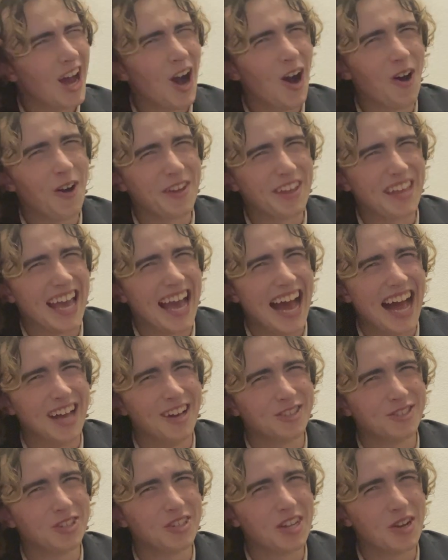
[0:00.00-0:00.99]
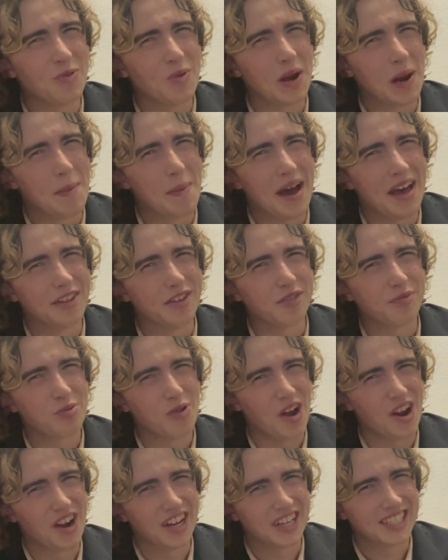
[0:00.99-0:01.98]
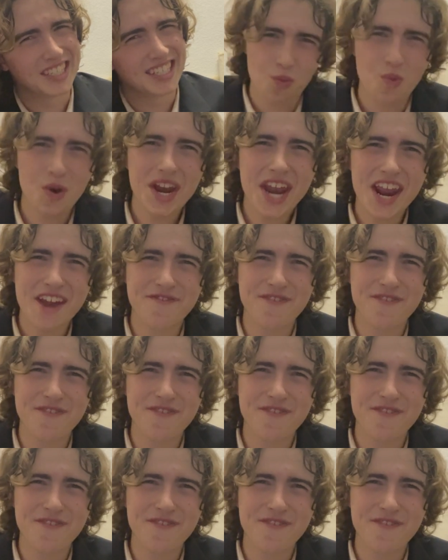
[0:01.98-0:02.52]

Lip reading: Oh yeah, I also didn't want to buy this product. 1 out of